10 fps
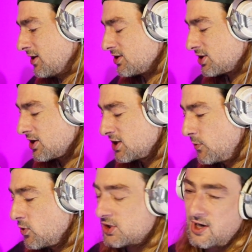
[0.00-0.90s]
Sky
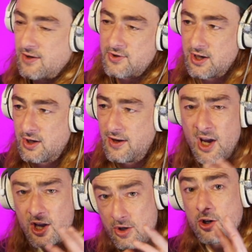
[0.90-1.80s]
Sports after Eddie Hearn.
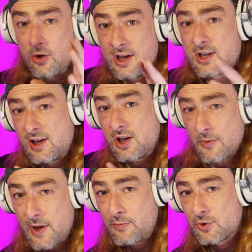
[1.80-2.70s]
You can look into these
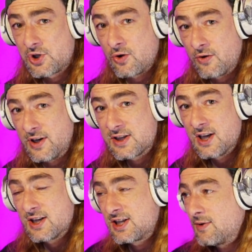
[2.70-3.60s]
other people's stories,
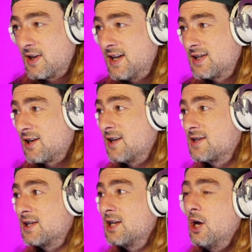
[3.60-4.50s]
see where they
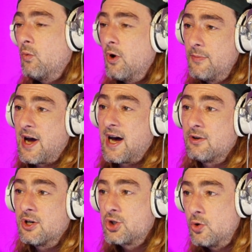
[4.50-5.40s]
started. What
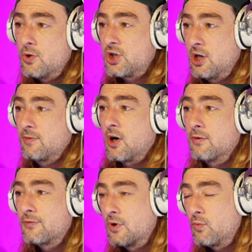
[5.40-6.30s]
about a short-term
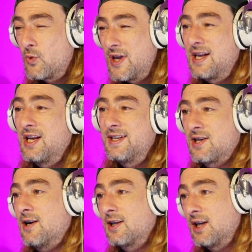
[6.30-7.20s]
goal for a weekly
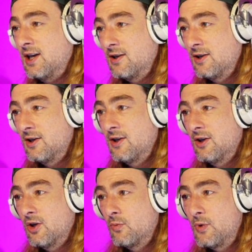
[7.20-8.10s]
target?
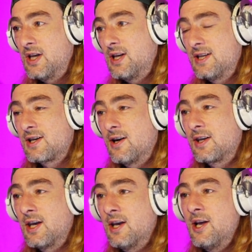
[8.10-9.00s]
A weekly
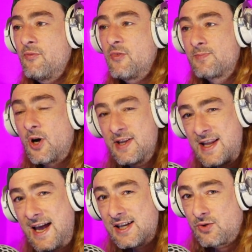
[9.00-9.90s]
target is by
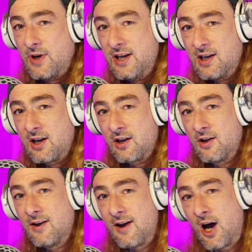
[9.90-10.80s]
next week,
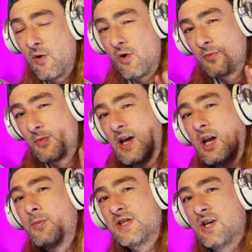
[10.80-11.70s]
I want to be in
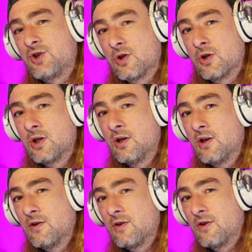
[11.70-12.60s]
a position
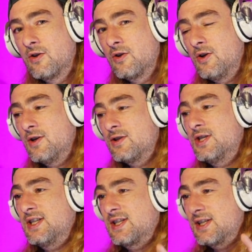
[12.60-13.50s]
to
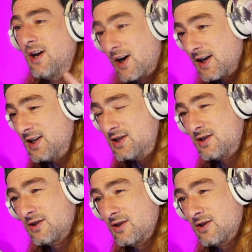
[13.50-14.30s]
decide